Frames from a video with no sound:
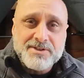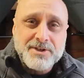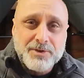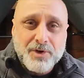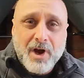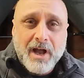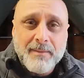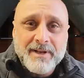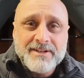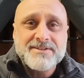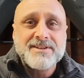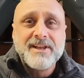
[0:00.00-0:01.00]
see your
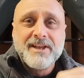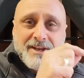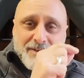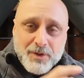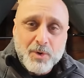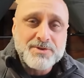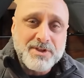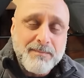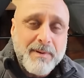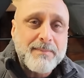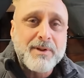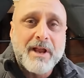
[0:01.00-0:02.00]
comments. Those are the
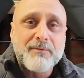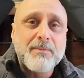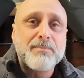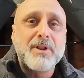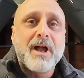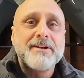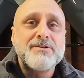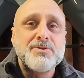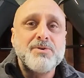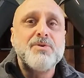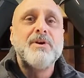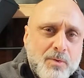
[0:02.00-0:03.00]
people I reply
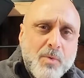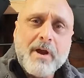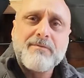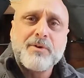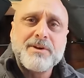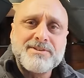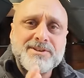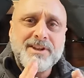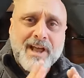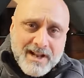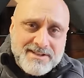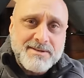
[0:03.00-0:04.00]
to. Whoever is
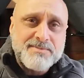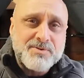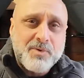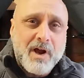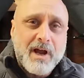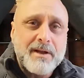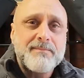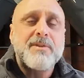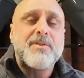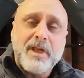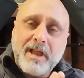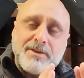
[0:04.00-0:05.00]
not subscribed,
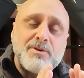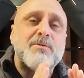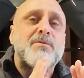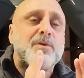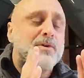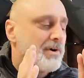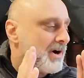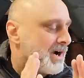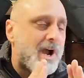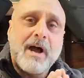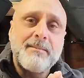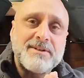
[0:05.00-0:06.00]
thank you for uh,
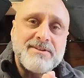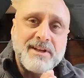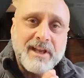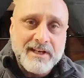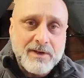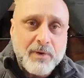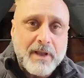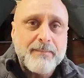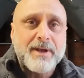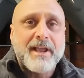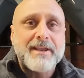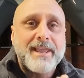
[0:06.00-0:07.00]
commenting anyway,
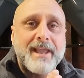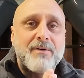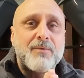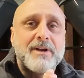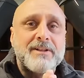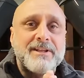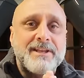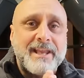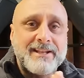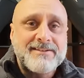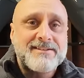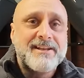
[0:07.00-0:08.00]
but I can't really
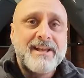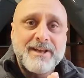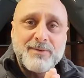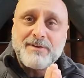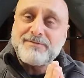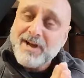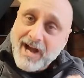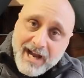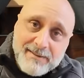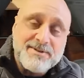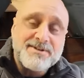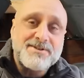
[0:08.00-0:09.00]
get, I don't have time to